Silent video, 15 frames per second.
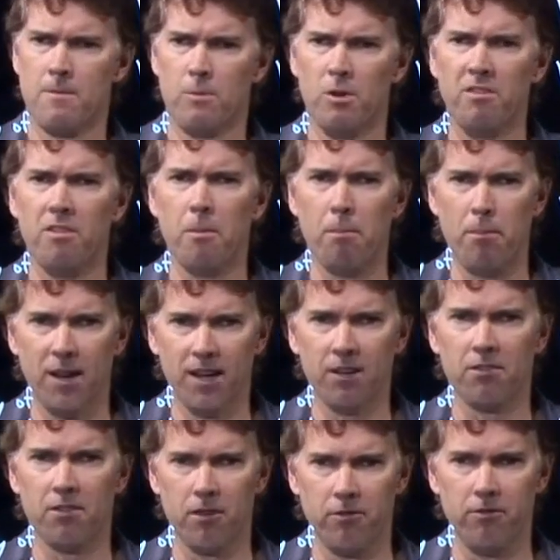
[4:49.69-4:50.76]
What's the
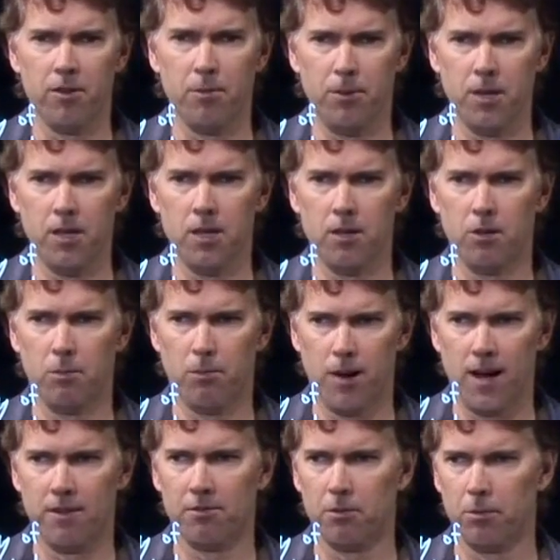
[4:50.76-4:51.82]
biggest that VPE could
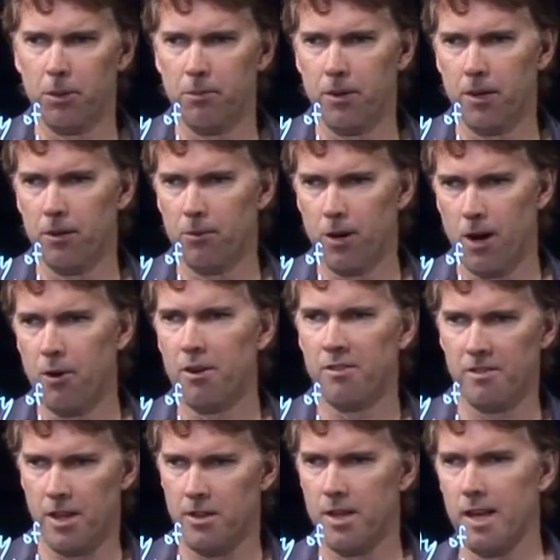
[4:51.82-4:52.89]
possibly be? We already
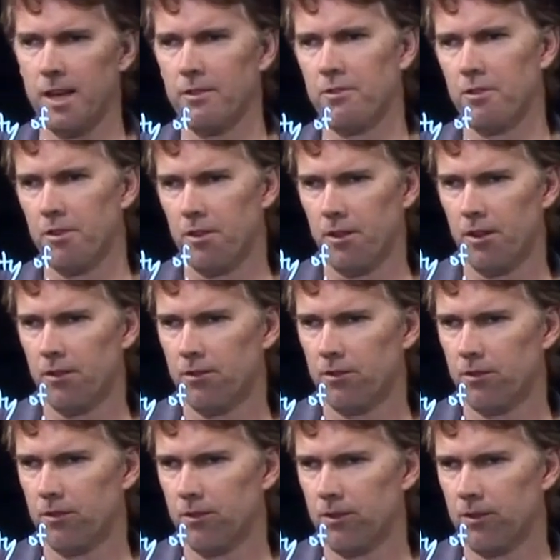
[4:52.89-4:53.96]
said the answer to
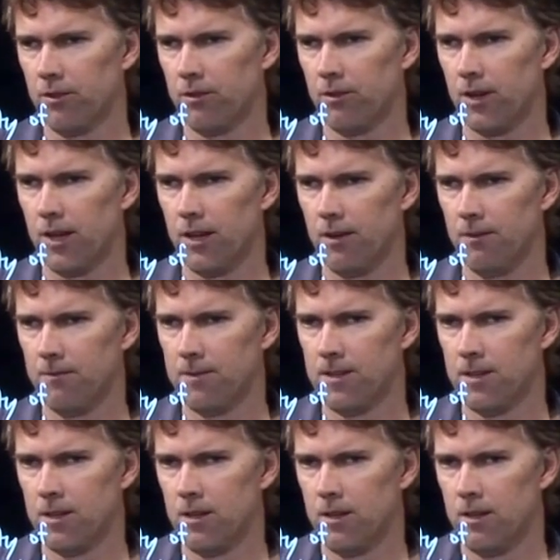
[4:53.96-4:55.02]
this, right?
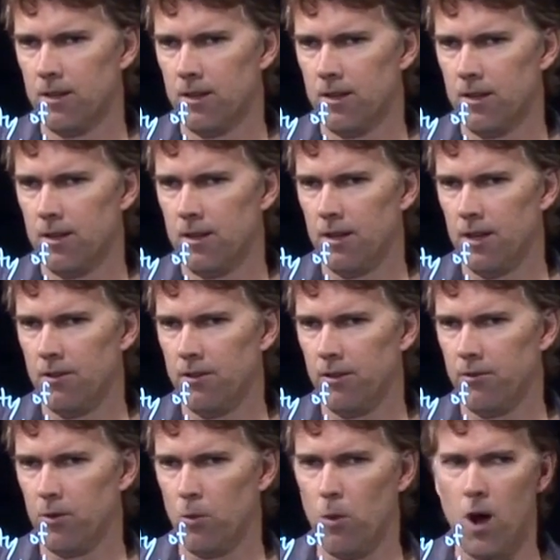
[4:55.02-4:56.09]
It's
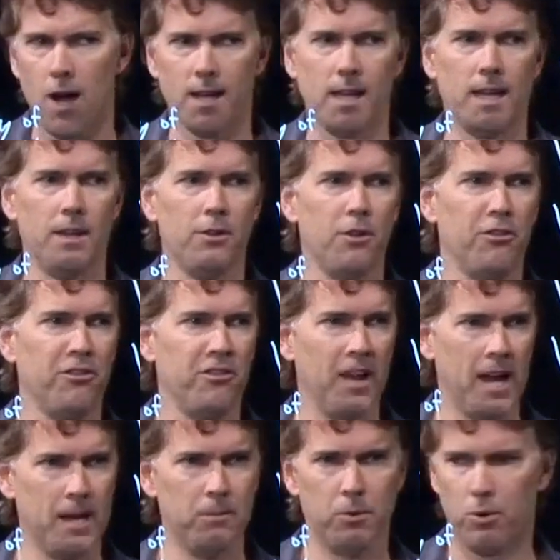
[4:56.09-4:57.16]
if you're walking in the
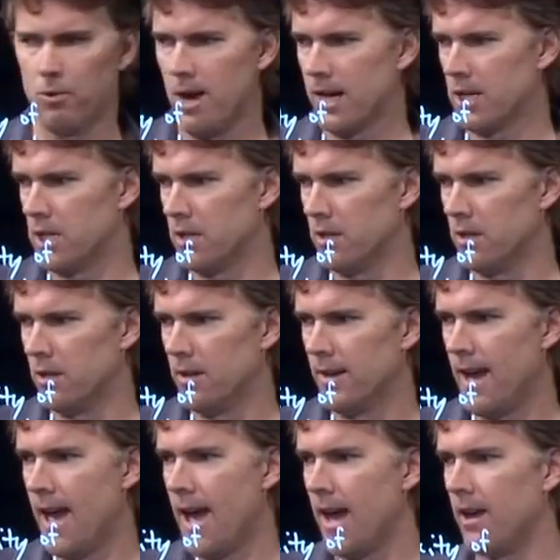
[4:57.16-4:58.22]
same direction
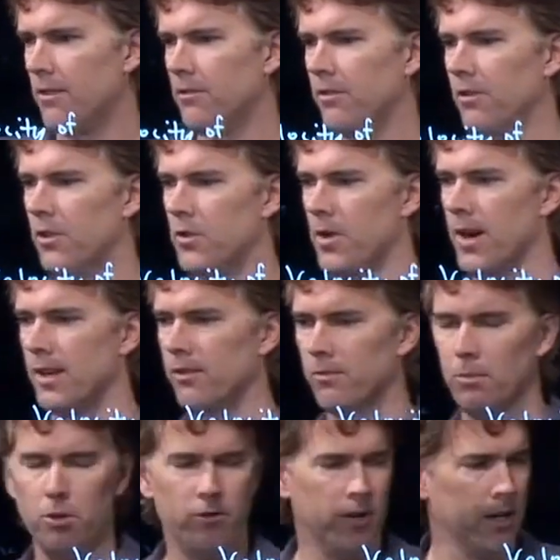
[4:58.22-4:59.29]
as the train
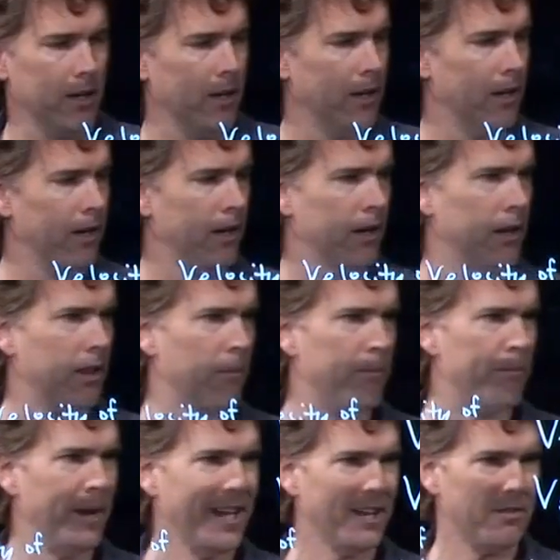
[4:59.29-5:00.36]
is moving,
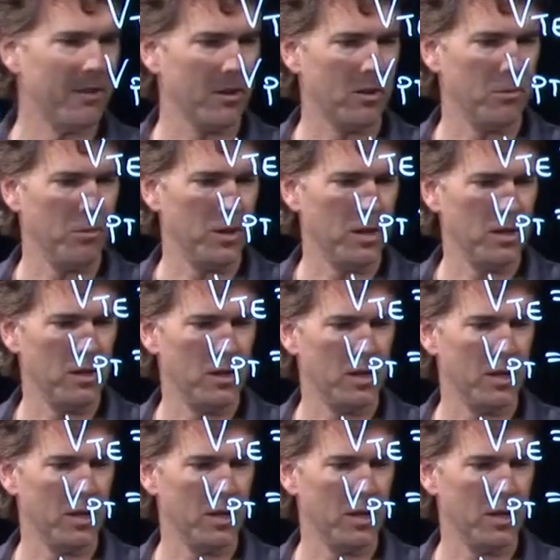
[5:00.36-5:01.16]
the biggest it could be